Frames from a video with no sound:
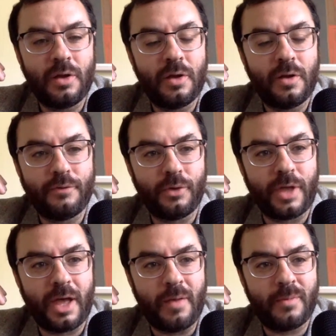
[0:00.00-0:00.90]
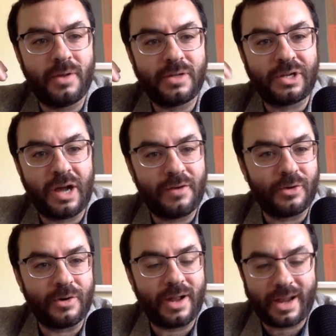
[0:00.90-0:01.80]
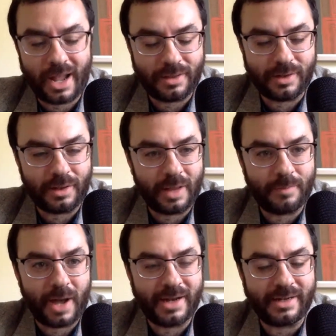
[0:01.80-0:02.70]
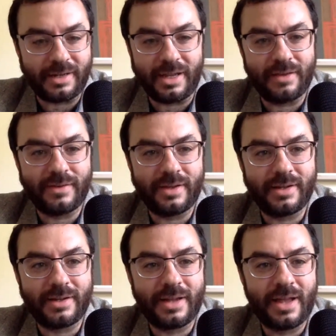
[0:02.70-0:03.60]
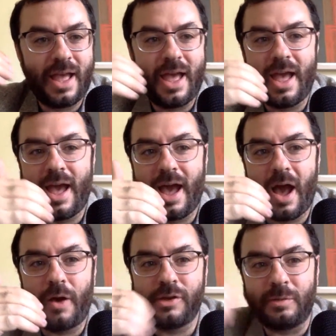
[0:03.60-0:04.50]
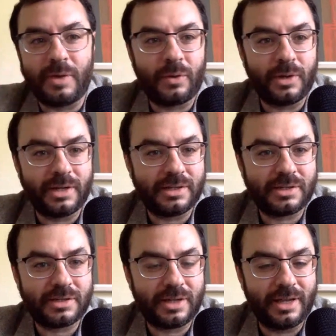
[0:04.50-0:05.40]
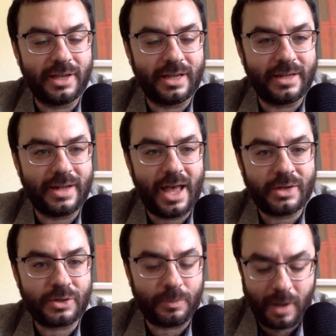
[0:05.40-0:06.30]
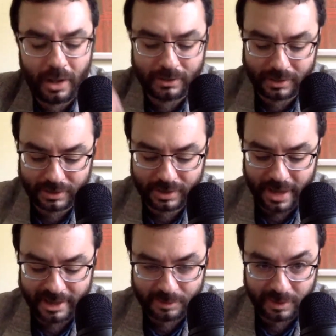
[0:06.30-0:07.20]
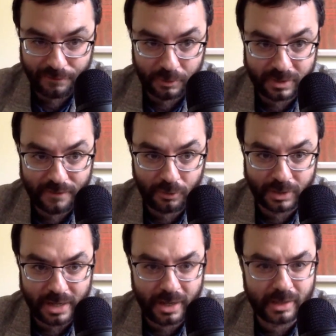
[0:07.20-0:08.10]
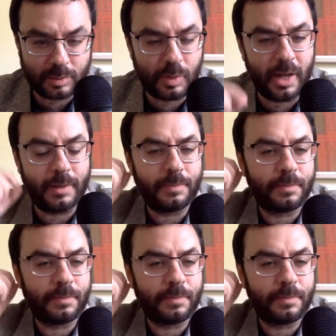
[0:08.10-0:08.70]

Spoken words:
for them to cover a candidate like Biden, given how ubiquitous in national politics he has been for several decades. But